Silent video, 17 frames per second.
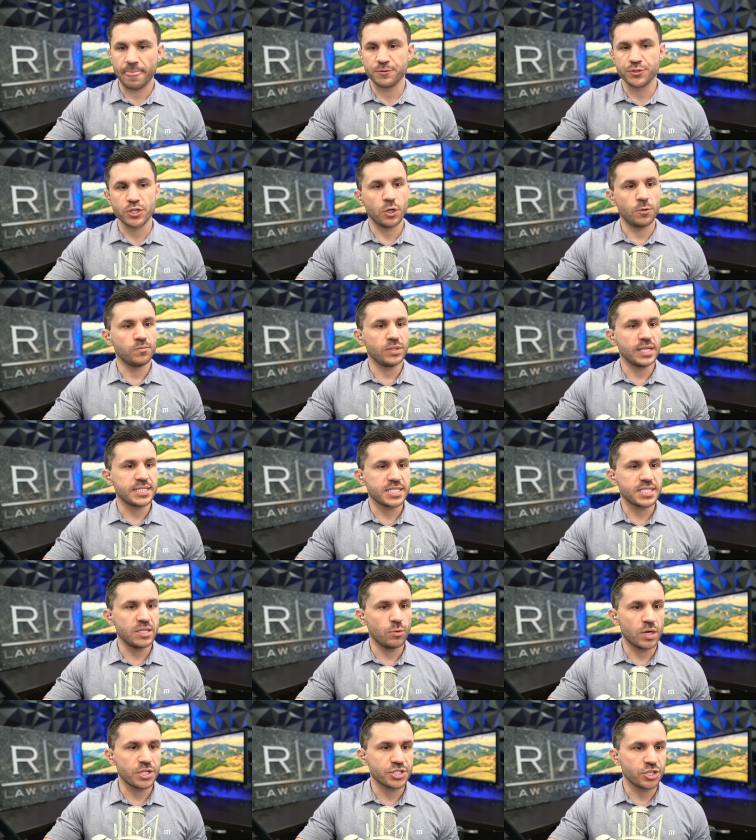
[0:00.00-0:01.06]
So let's see
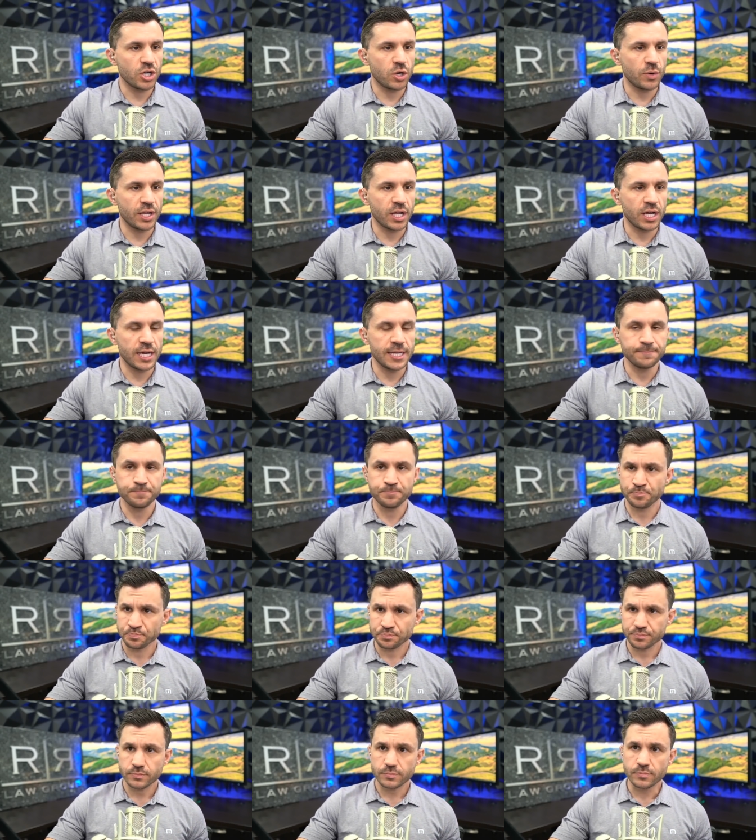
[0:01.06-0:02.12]
what's going on
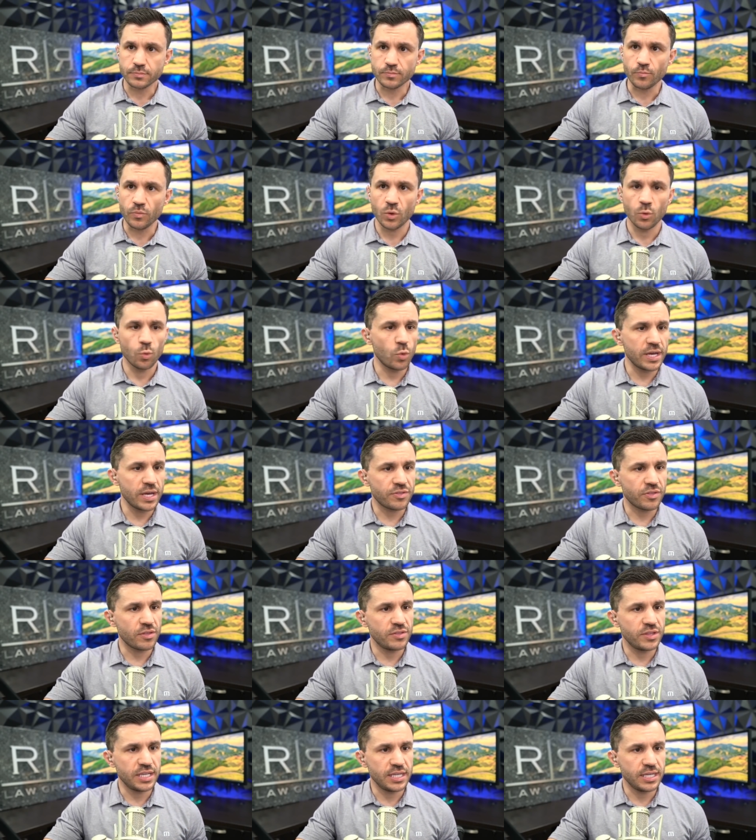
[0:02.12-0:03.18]
with
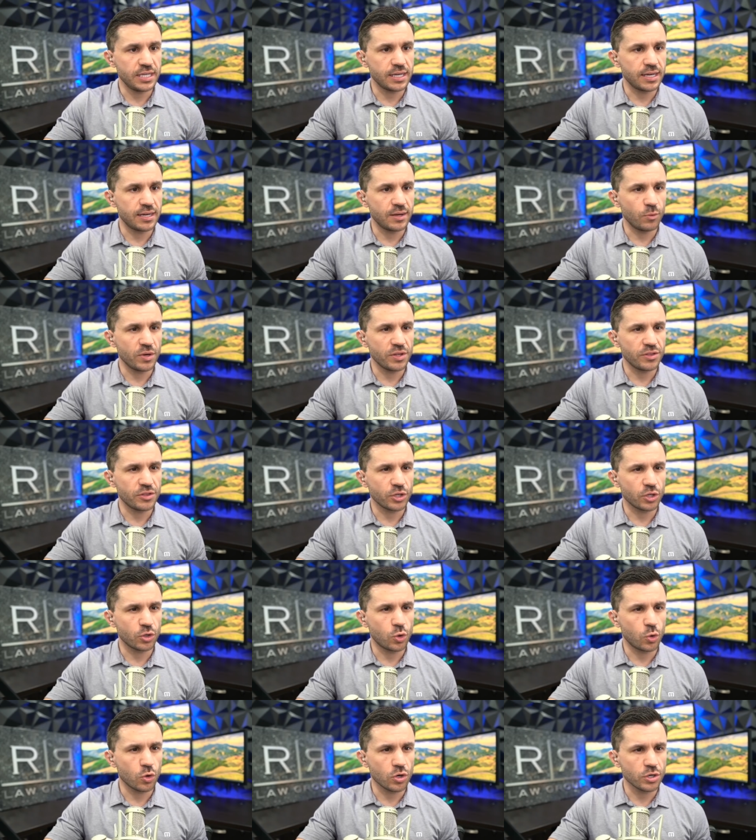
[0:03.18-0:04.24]
the
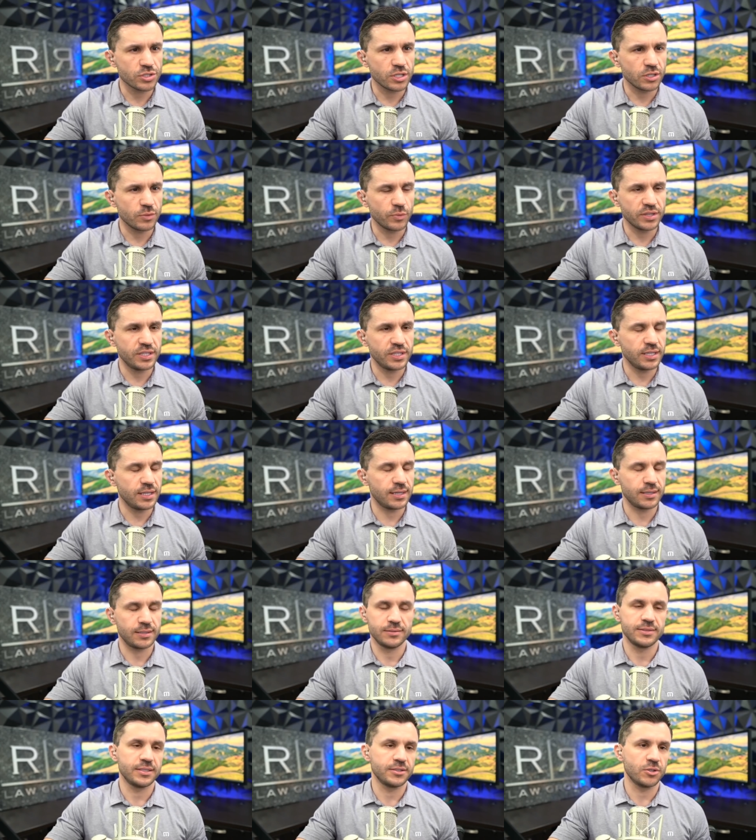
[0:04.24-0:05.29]
court, or with the
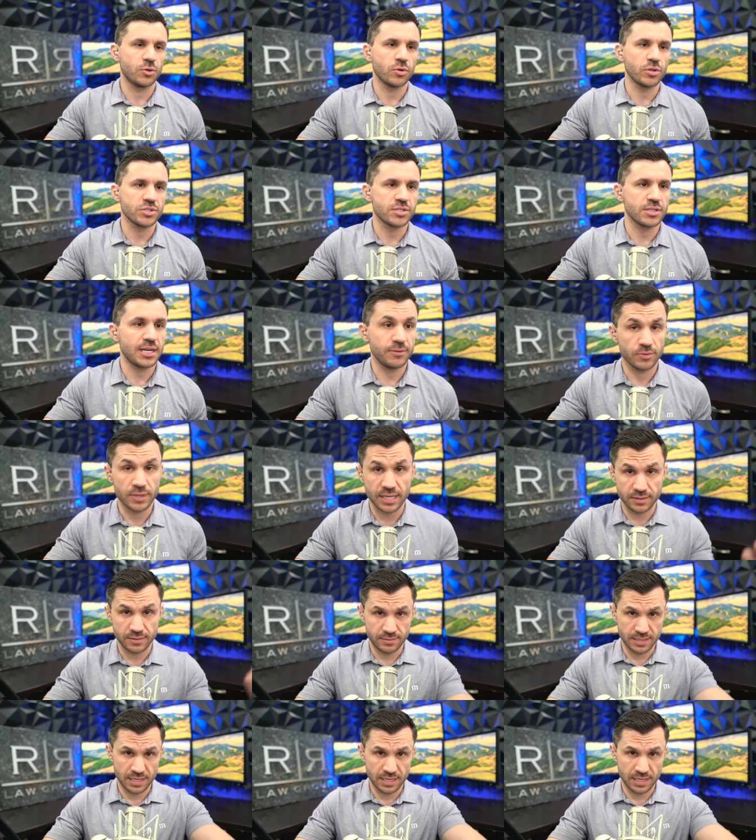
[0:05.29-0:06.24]
not the courts. I read